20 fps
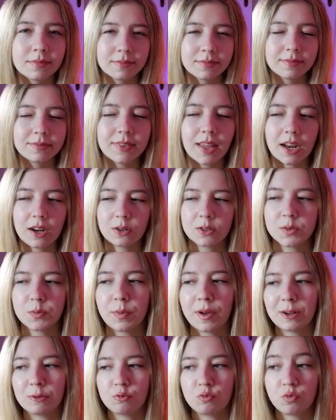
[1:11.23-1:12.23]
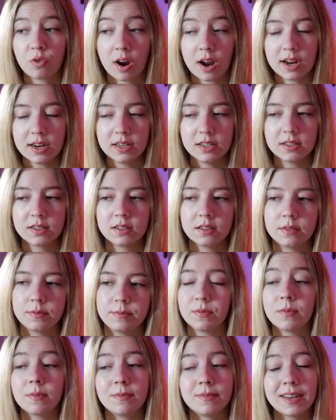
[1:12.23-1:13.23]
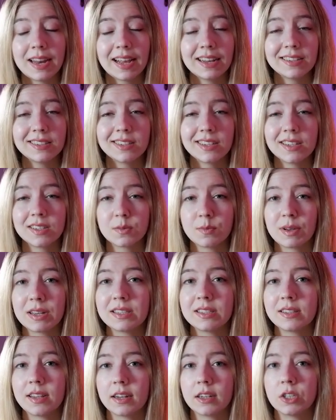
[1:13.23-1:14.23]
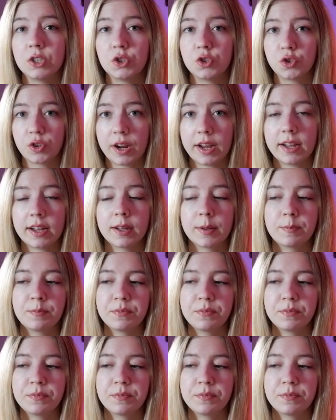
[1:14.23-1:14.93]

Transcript: That looks about right. Next is my second trick,